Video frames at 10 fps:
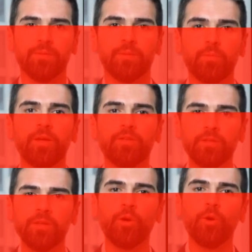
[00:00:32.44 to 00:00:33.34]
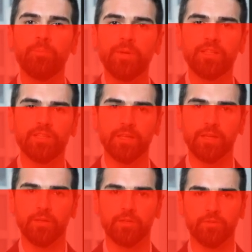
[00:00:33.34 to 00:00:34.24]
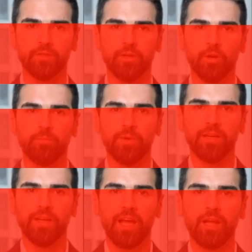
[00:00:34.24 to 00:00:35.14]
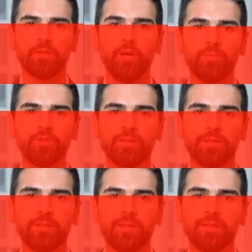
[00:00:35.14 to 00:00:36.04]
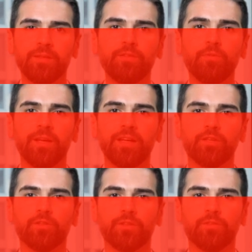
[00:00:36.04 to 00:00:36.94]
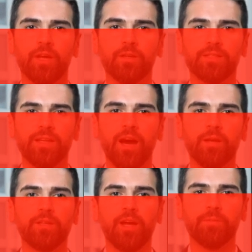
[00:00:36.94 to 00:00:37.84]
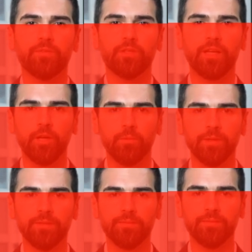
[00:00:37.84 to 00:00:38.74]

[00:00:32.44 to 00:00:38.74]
Once on the homepage, look for the Open an Account option. This will lead you to the various account types you can open.